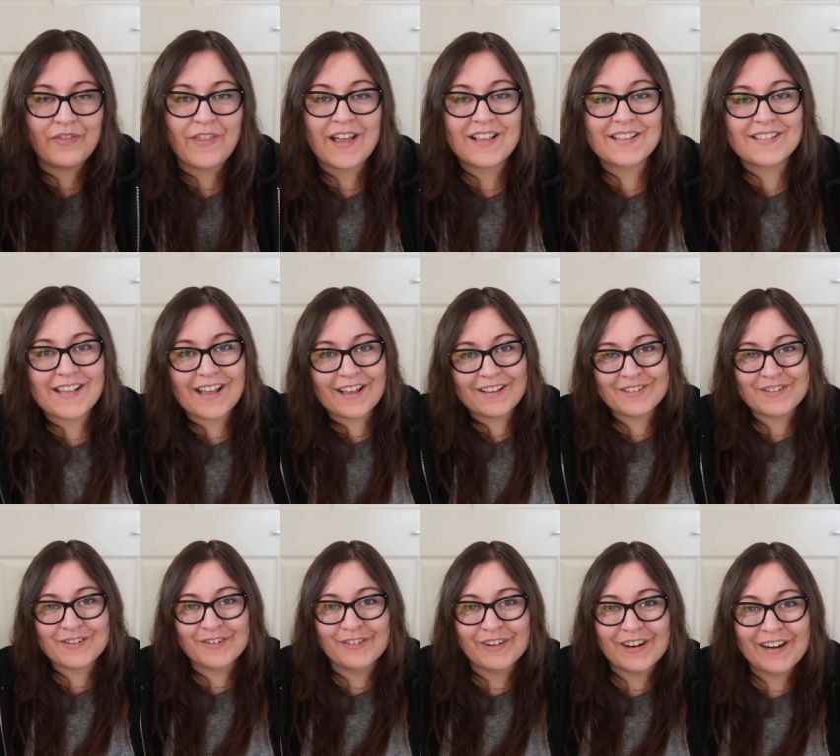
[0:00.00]
That
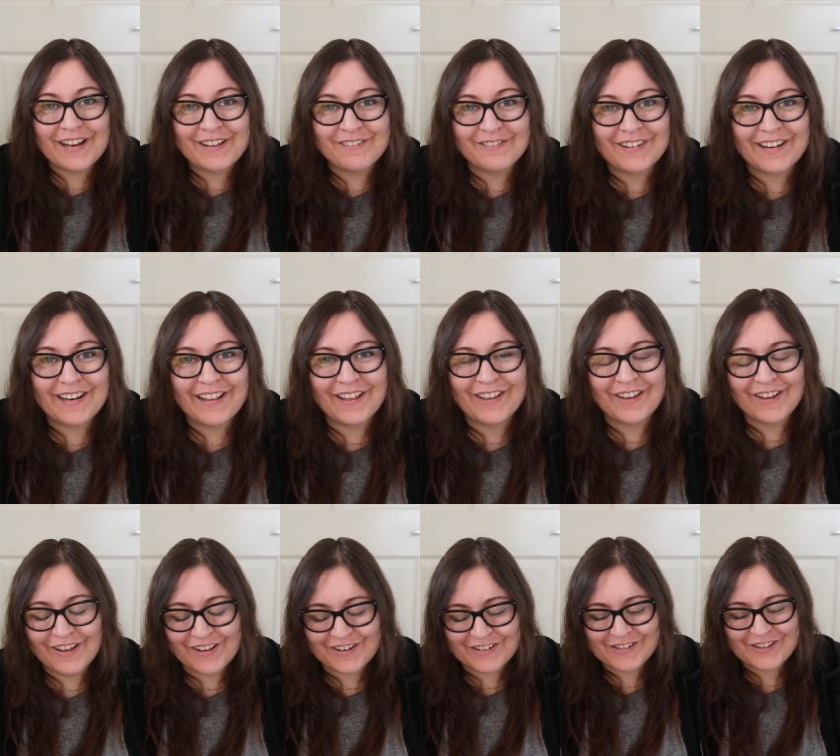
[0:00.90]
sounds really, really good.